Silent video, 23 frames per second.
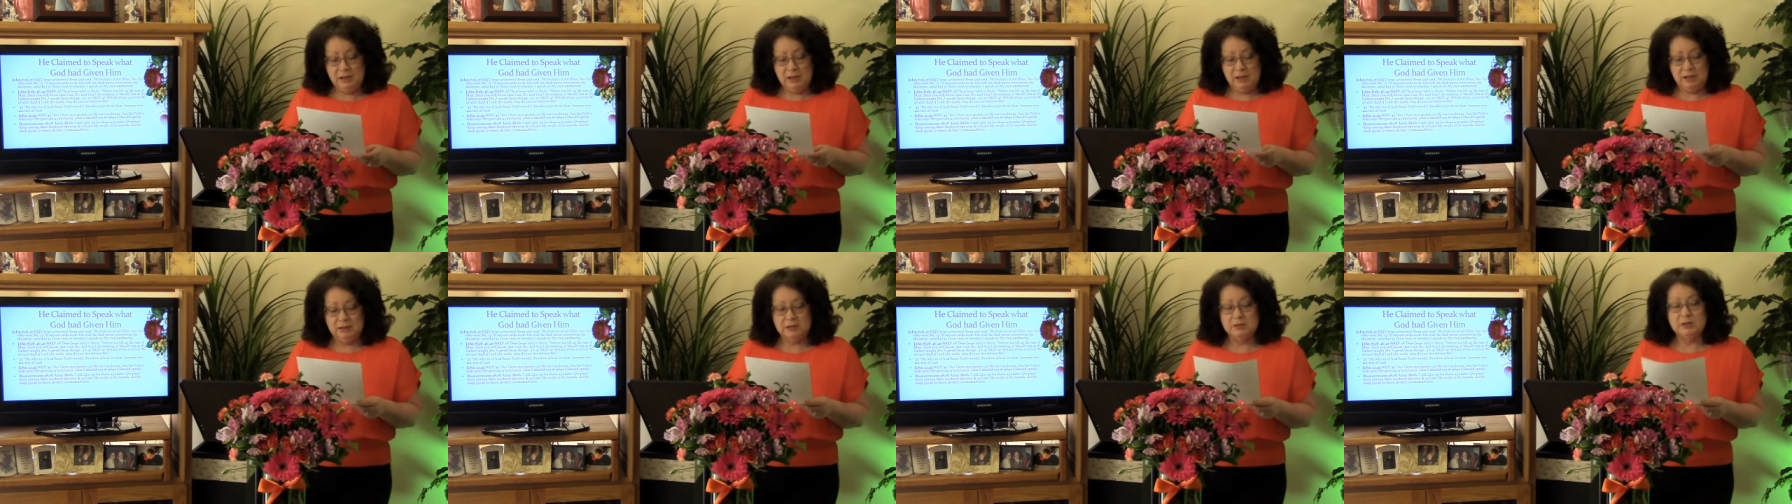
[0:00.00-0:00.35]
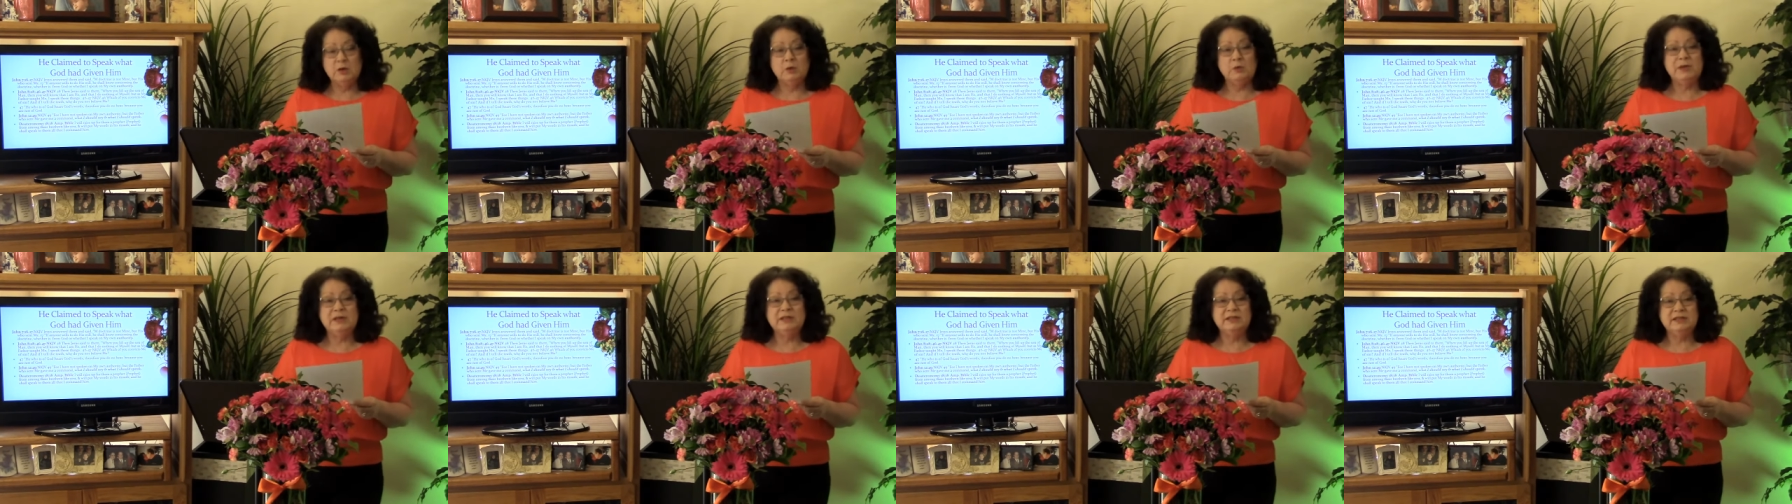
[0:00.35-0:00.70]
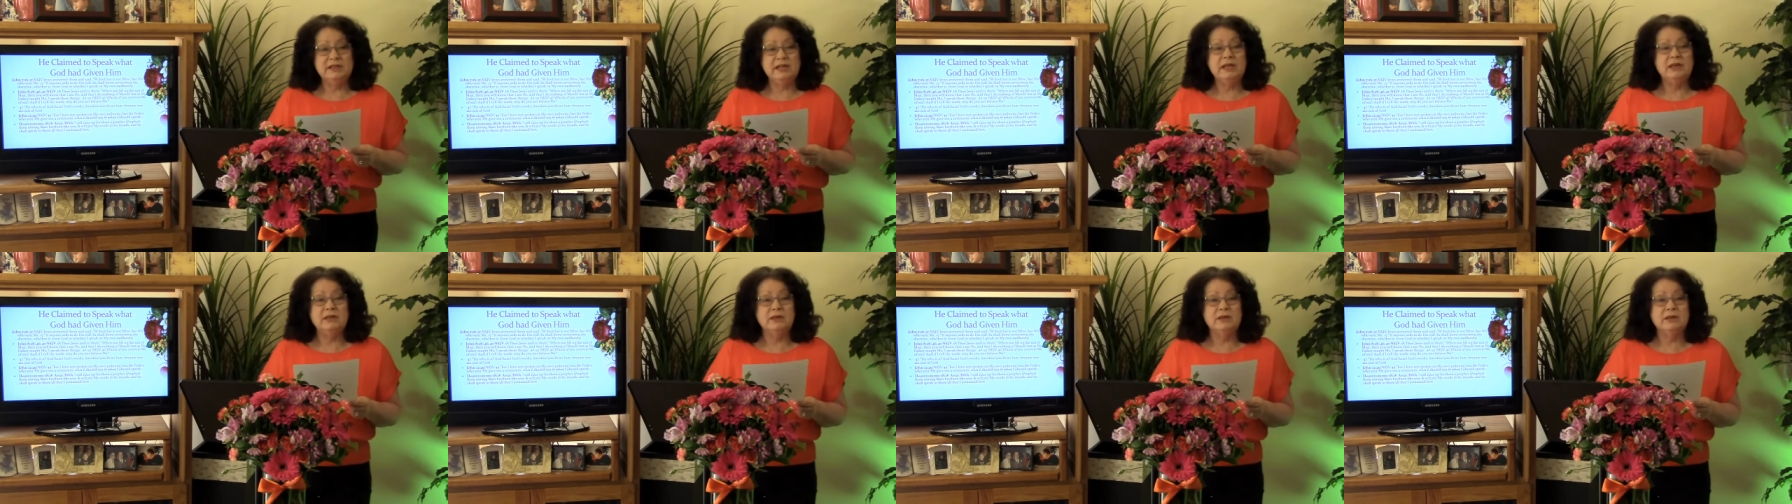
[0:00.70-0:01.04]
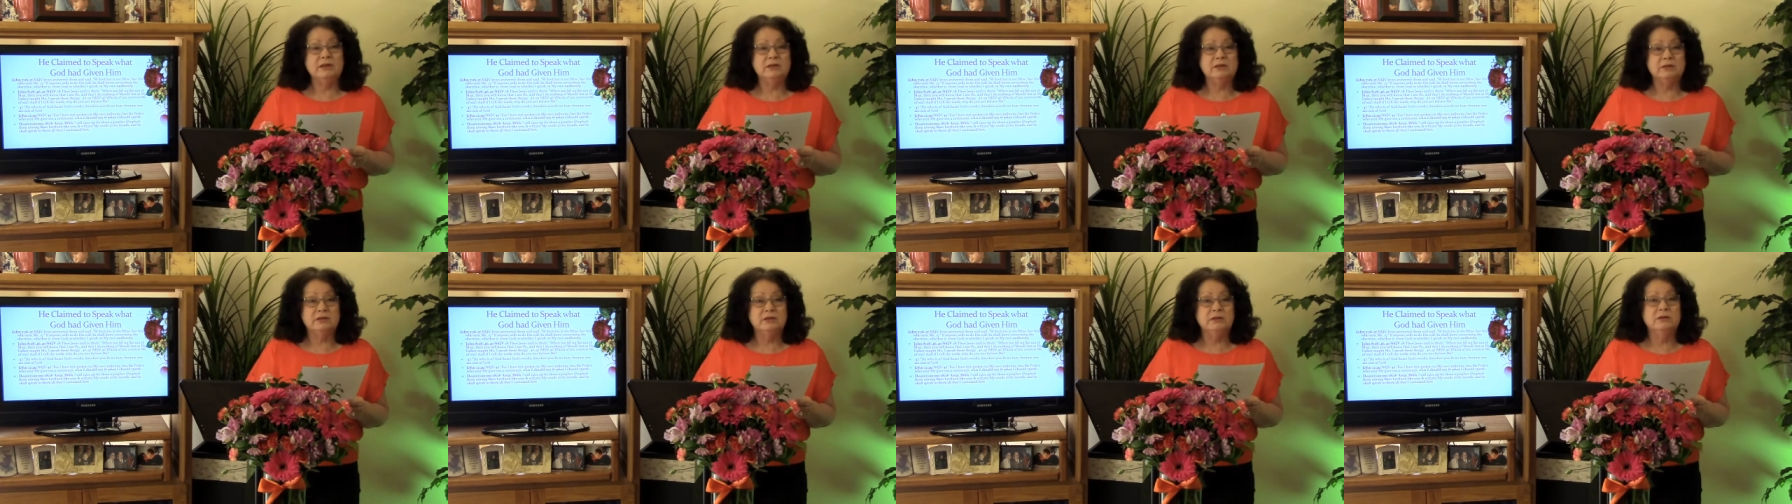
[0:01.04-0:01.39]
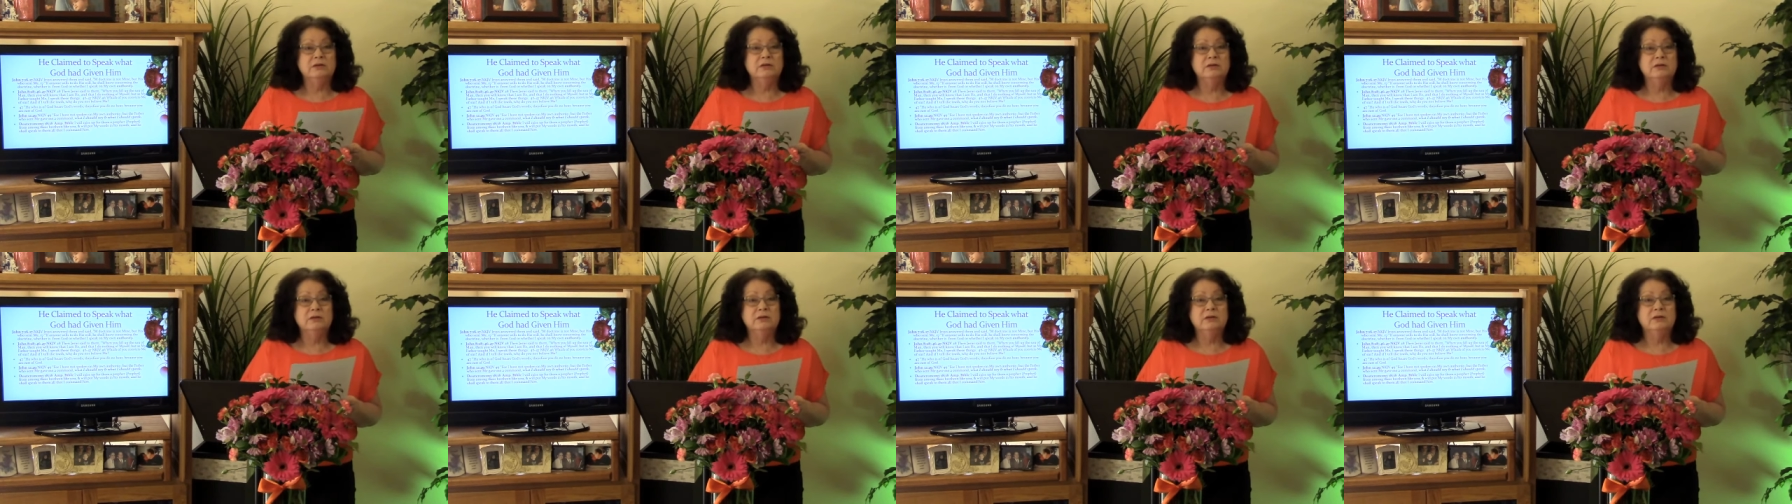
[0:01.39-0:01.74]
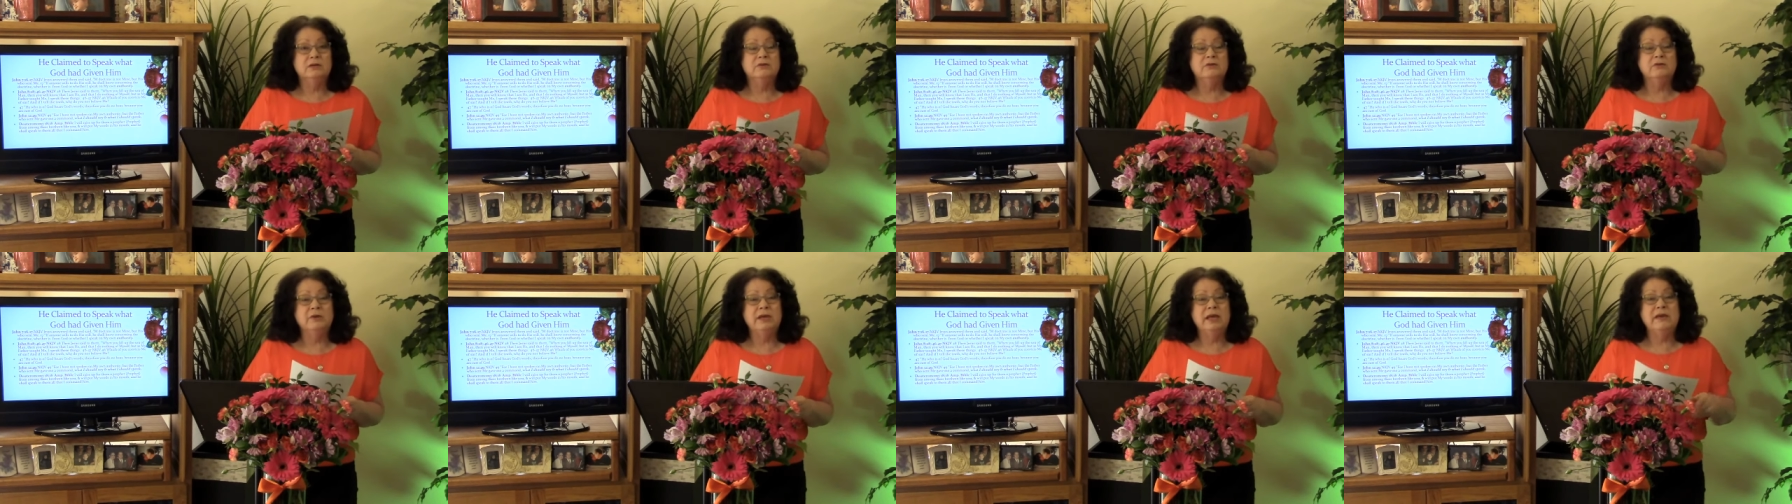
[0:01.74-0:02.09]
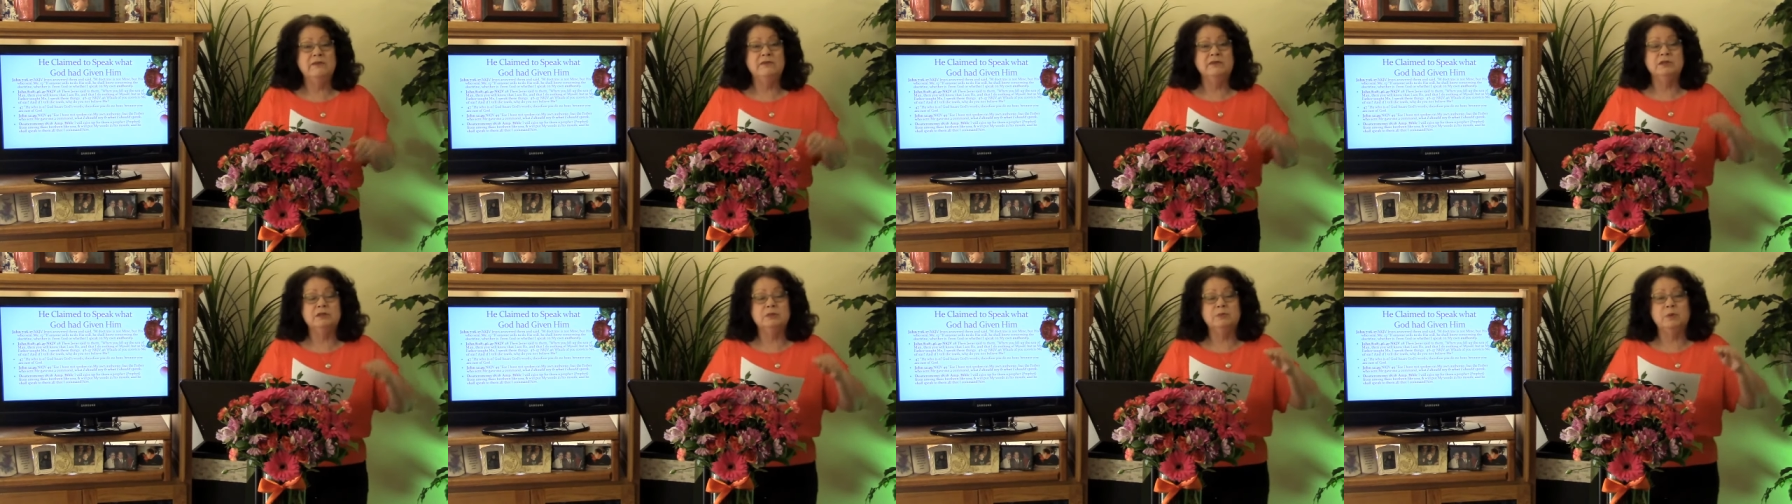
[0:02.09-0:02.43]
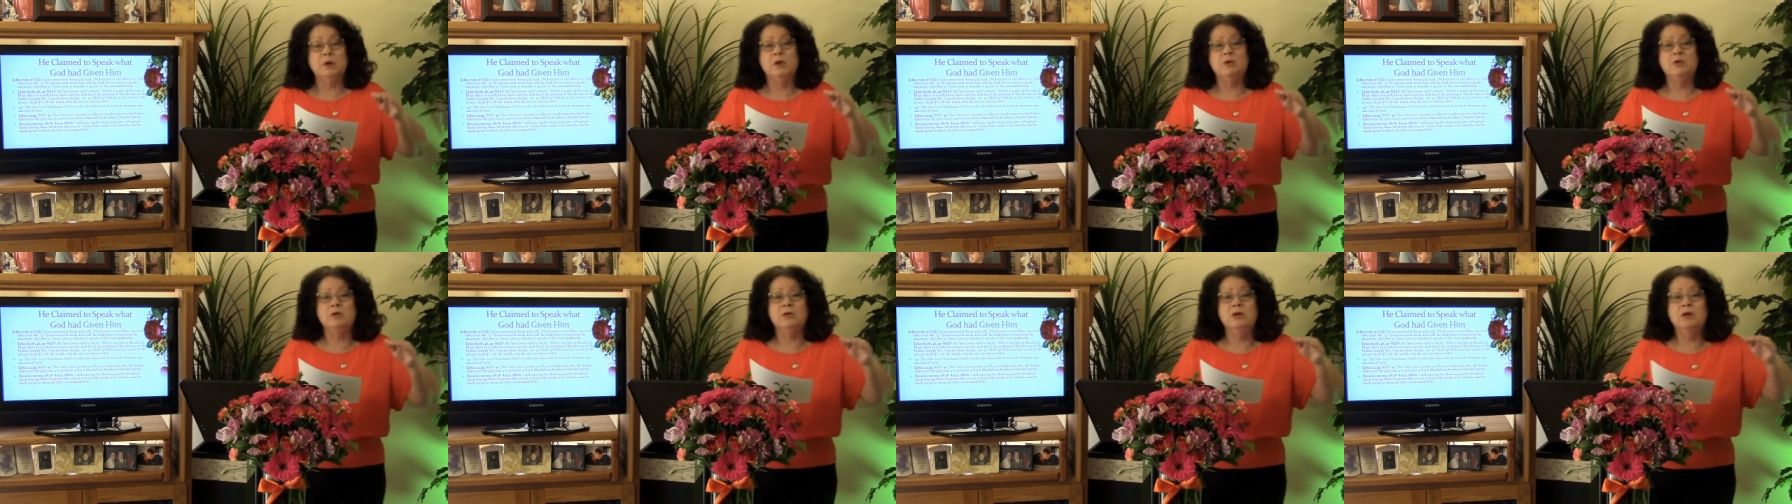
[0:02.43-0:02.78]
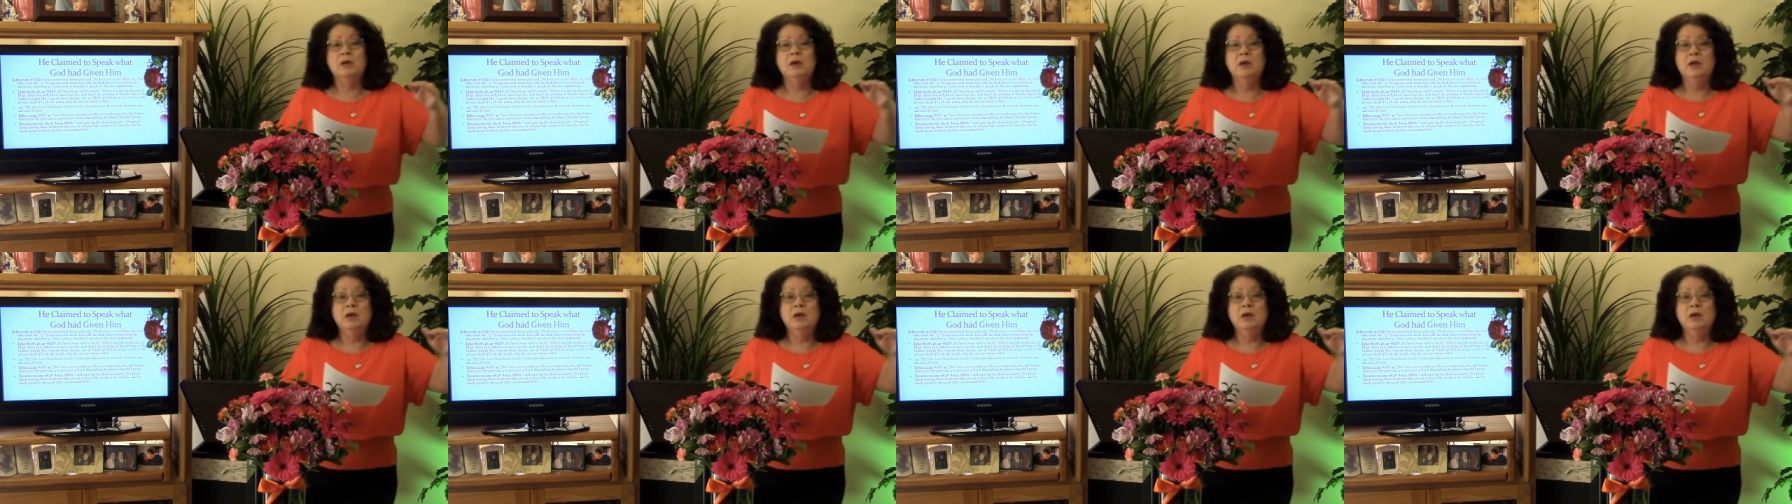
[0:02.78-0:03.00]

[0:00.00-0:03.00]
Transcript: And so we see this even spoke